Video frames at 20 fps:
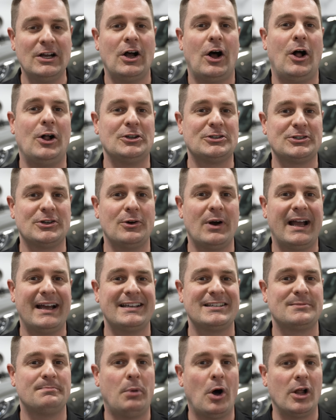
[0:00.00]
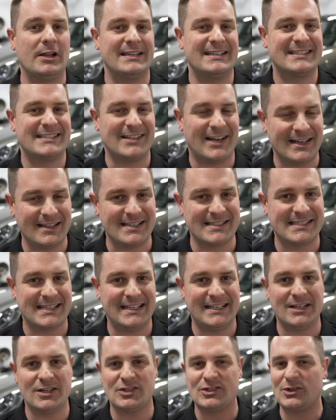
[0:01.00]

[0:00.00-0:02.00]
also has polysilazane.